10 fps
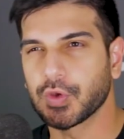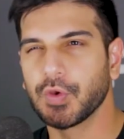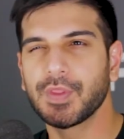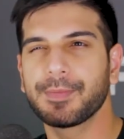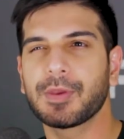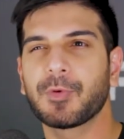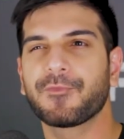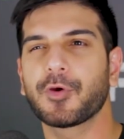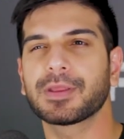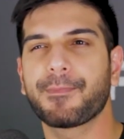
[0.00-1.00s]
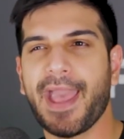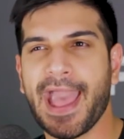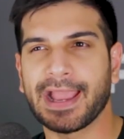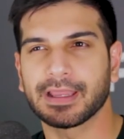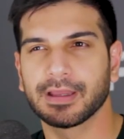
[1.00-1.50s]
Could they be reverting
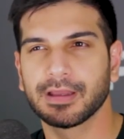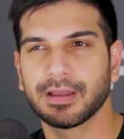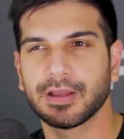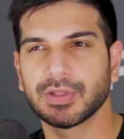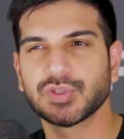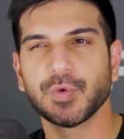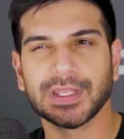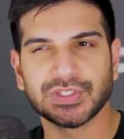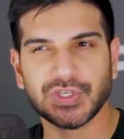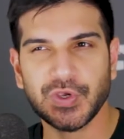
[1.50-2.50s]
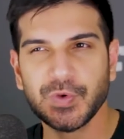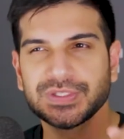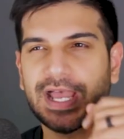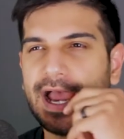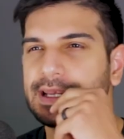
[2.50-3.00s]
back to a two
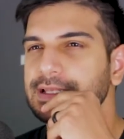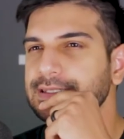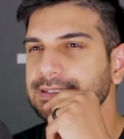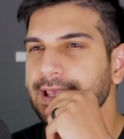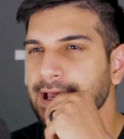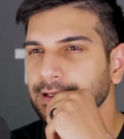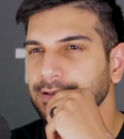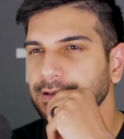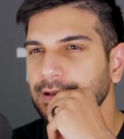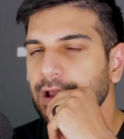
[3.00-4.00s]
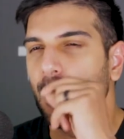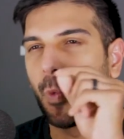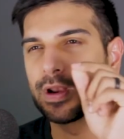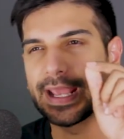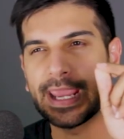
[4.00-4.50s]
tight end set,
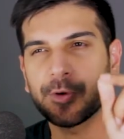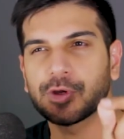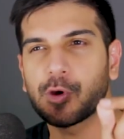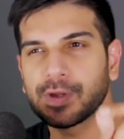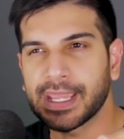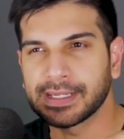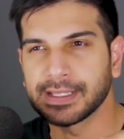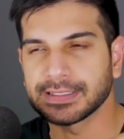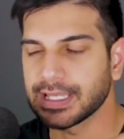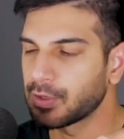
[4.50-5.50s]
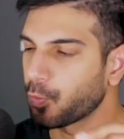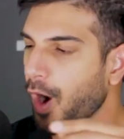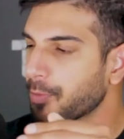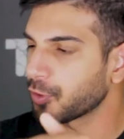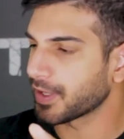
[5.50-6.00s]
what Aaron Hernandez and
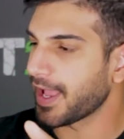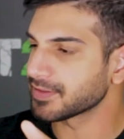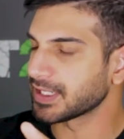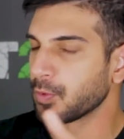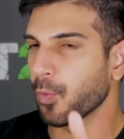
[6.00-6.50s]
Rob Gronkowski